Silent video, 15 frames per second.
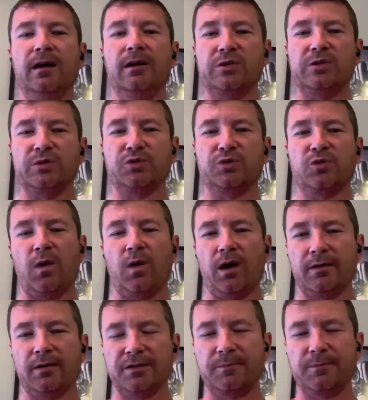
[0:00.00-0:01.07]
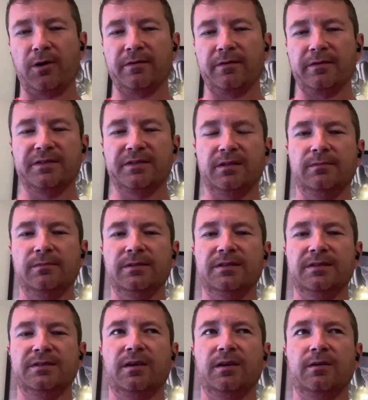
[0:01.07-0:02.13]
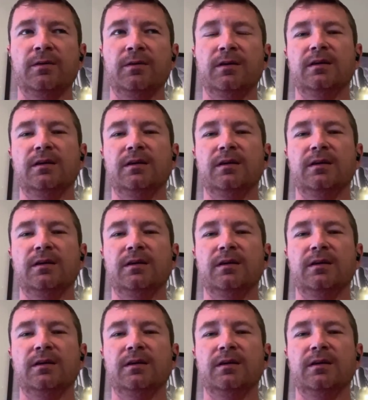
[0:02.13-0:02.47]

which was required as part of their syllabus. So